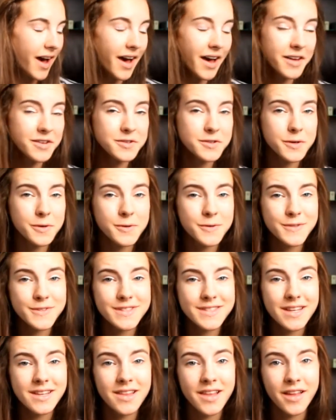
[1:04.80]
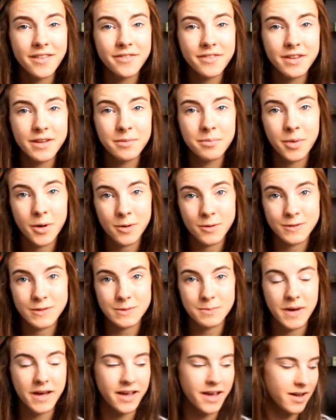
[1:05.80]
I chose The Lovely
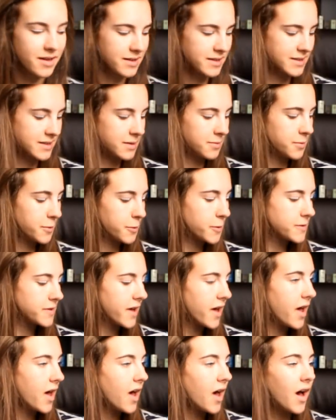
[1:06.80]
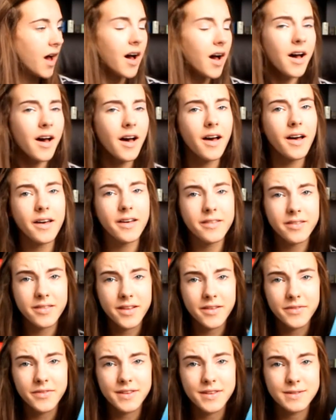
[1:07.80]
Bones by Alice Sebold. I
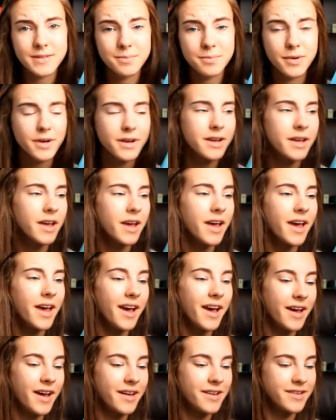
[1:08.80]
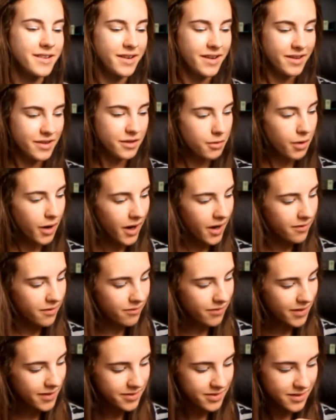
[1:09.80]
love this book, and you
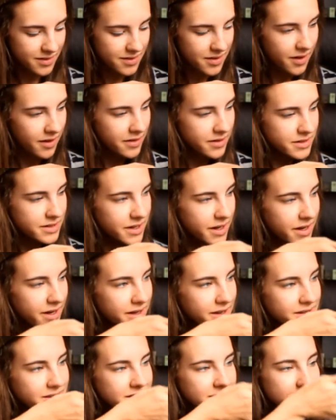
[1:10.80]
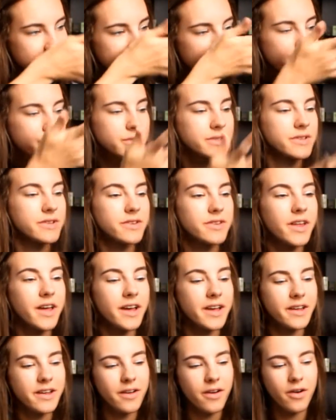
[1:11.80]
have like the dark shades and then it goes to the
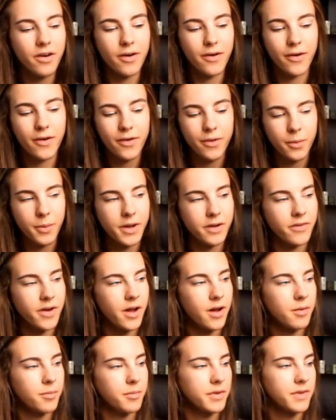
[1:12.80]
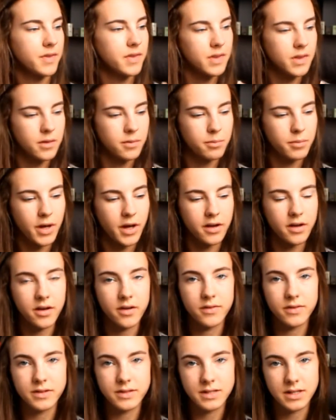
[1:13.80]
light all the way around, but the back
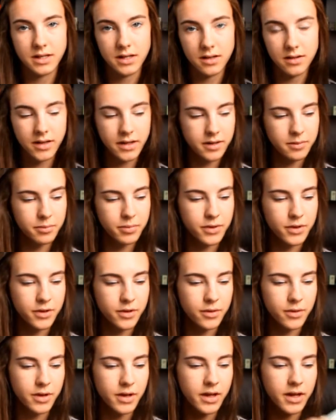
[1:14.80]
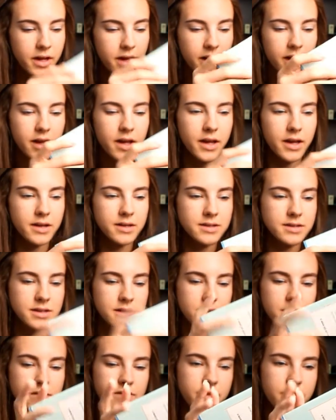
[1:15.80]
cover is like a light blue, and
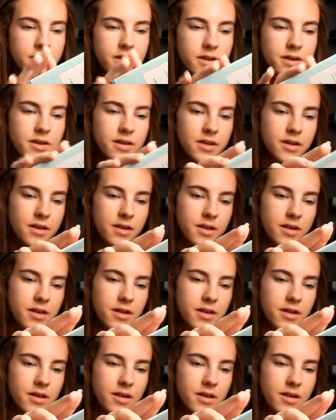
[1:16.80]
even